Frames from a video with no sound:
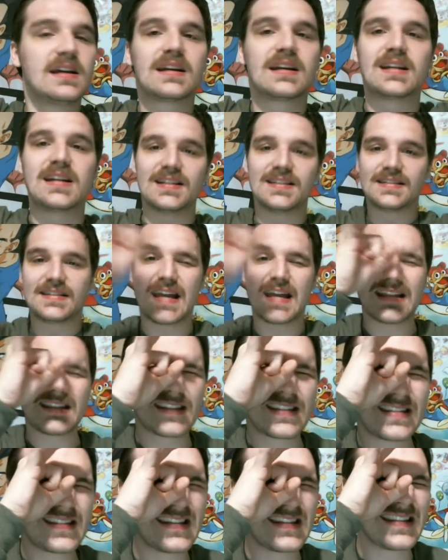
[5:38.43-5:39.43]

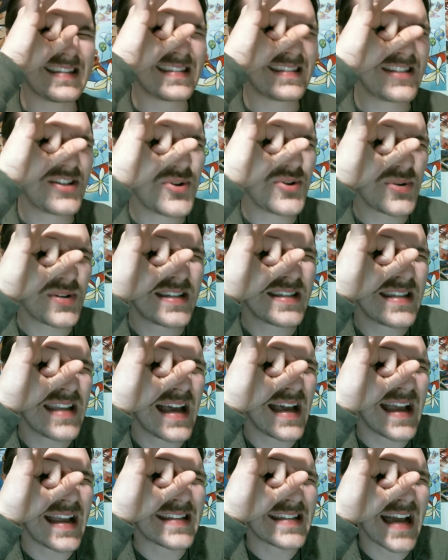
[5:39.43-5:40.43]
condensed into
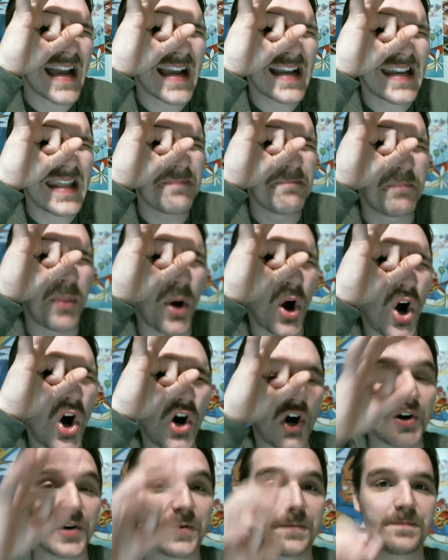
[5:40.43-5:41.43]
a tiny
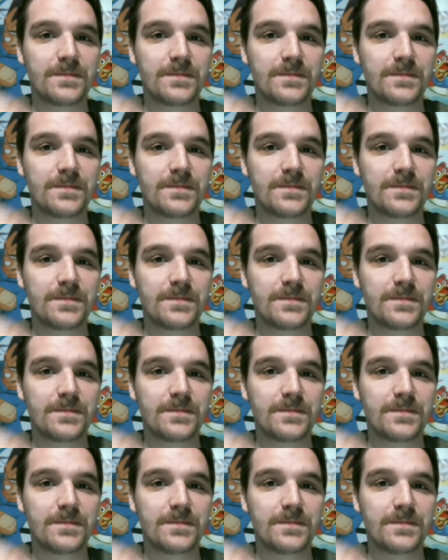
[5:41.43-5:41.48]
ball,